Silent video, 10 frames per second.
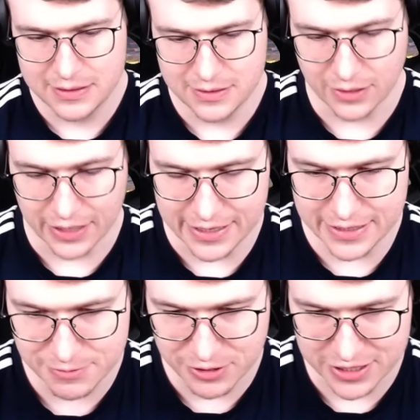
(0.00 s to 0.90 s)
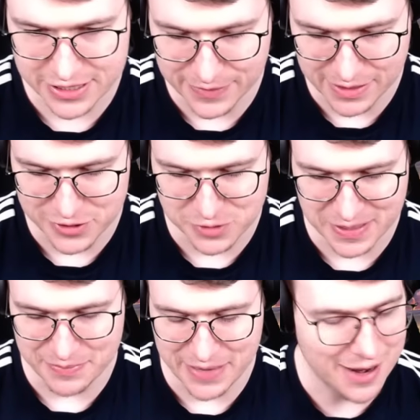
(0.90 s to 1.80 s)
Okay, at least we got some damage, but
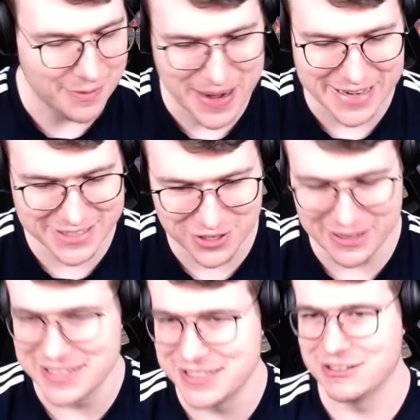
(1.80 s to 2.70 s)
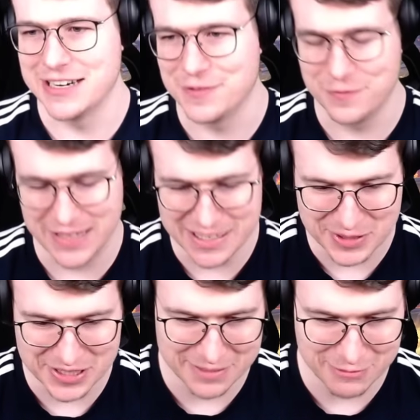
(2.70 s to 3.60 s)
man, that's crazy, right? If you think
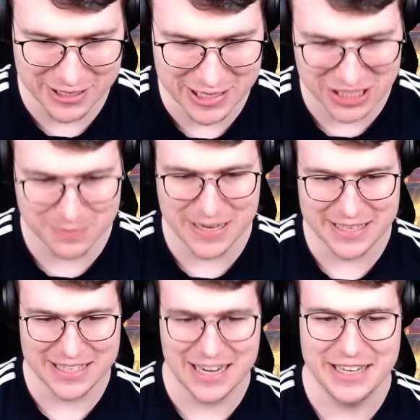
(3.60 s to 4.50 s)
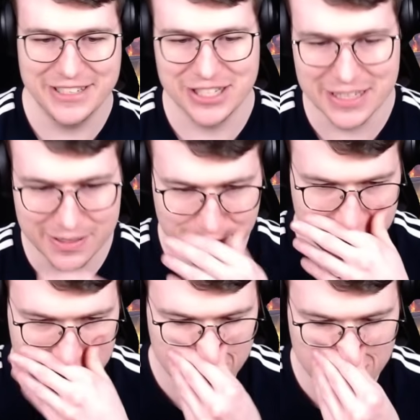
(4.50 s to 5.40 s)
about it, right? I just played the entire E-Giant in the
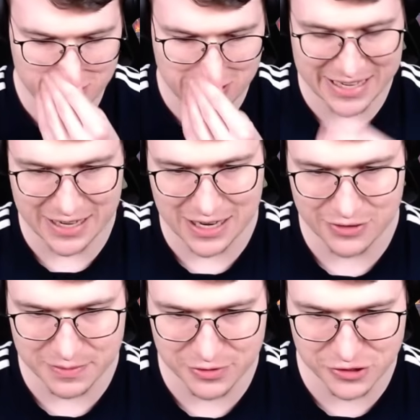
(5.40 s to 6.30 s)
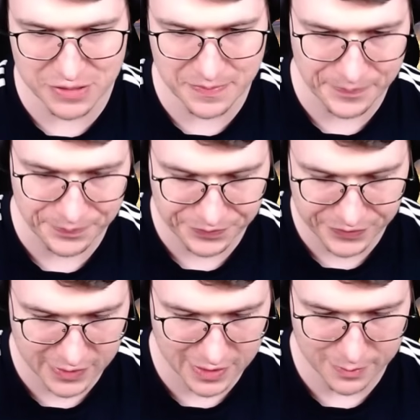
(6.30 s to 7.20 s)
bridge just to kind of counter push him,
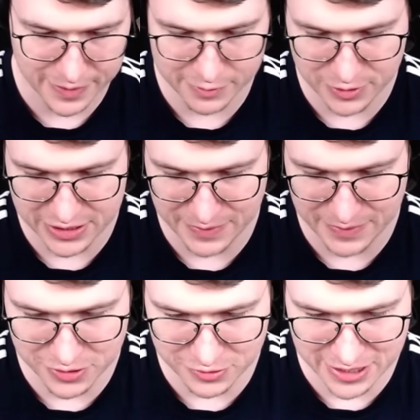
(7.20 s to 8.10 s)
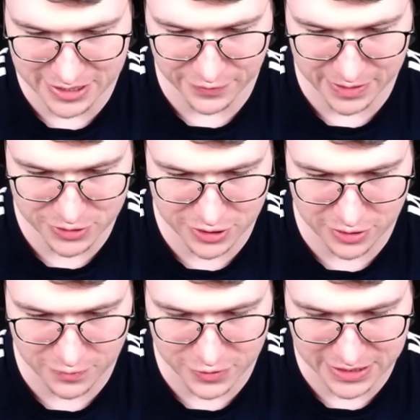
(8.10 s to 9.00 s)
but I wasn't even able to do anything. I'm just gonna go
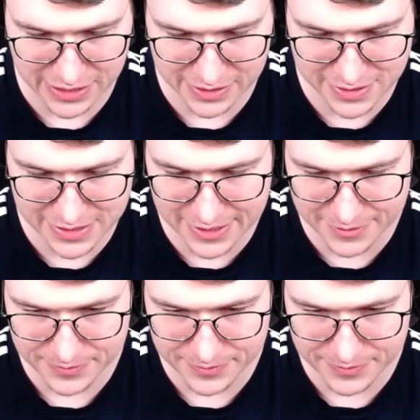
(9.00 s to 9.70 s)
for Skeletons there.